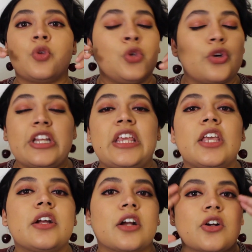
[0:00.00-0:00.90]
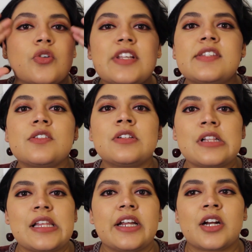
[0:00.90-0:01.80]
you can hear crystal
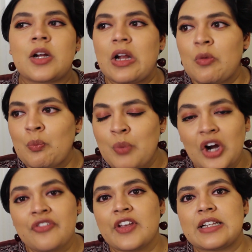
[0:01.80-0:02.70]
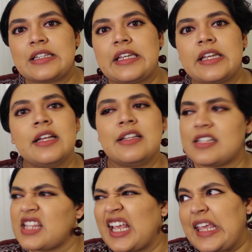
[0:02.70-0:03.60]
clear, perfectly,
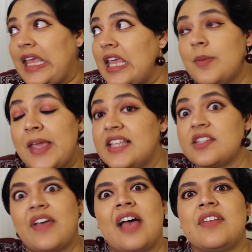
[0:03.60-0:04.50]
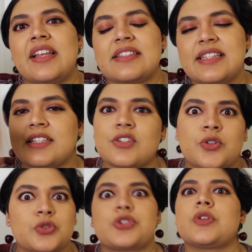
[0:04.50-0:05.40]
this like key piece of evidence that's
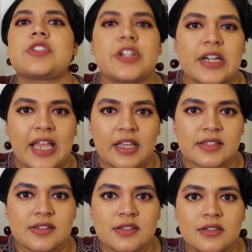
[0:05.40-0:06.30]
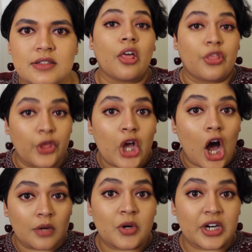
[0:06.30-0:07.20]
crucial to your case. The
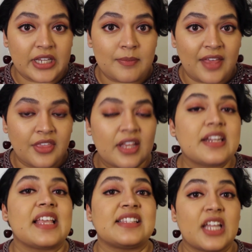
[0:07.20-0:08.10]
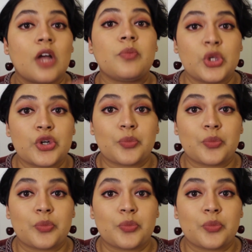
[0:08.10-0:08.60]
Konmari method is the computer